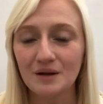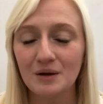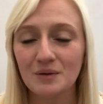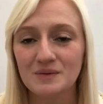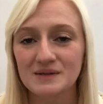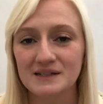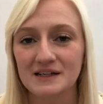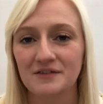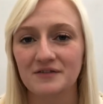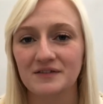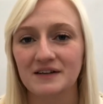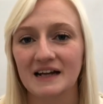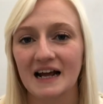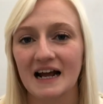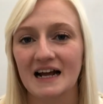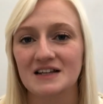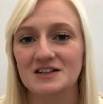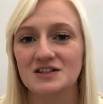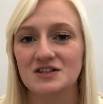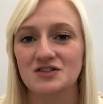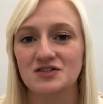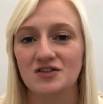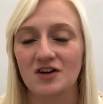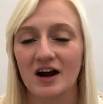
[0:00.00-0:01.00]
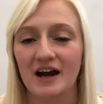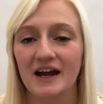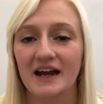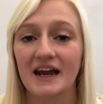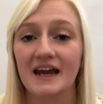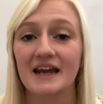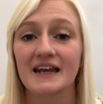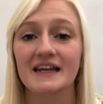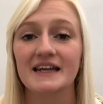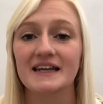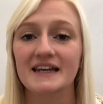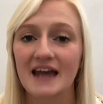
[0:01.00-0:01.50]
we definitely had to try it.
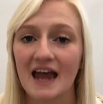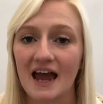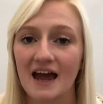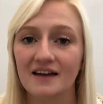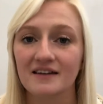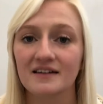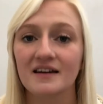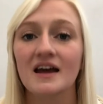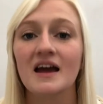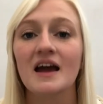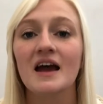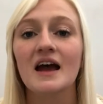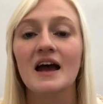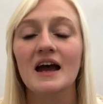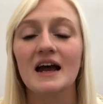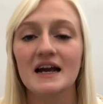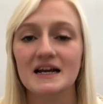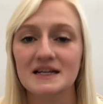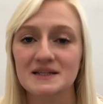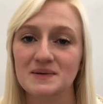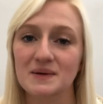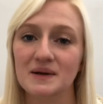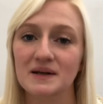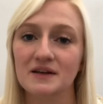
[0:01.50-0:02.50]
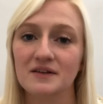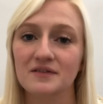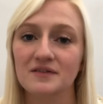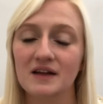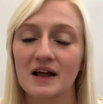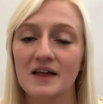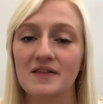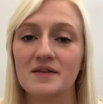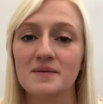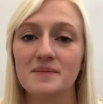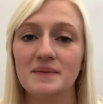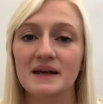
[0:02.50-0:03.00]
And again, it's one of
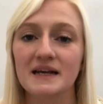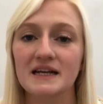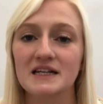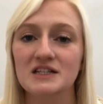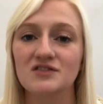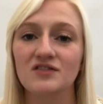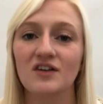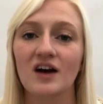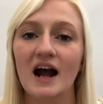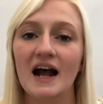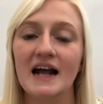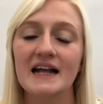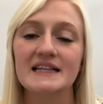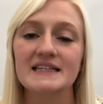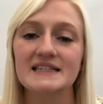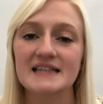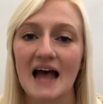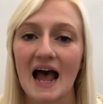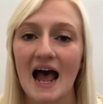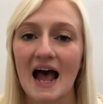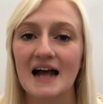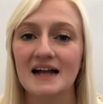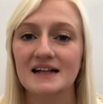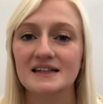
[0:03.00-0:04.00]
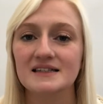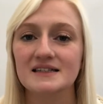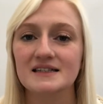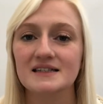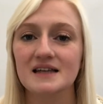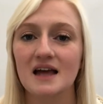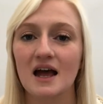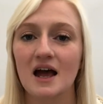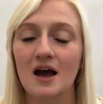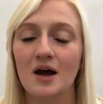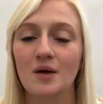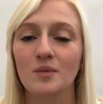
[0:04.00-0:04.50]
like the biggest rides
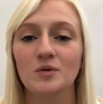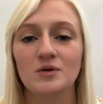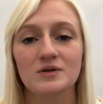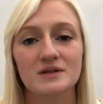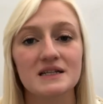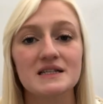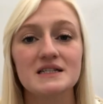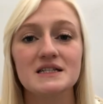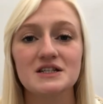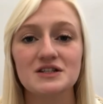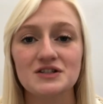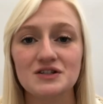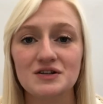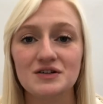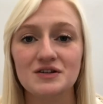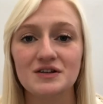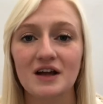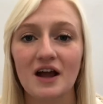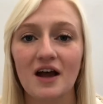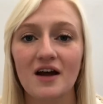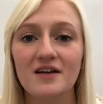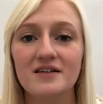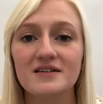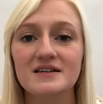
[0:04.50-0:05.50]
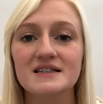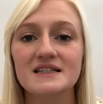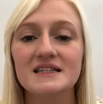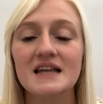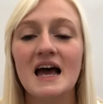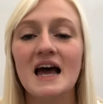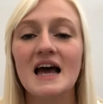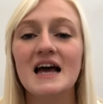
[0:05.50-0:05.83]
at Walt Disney Studios.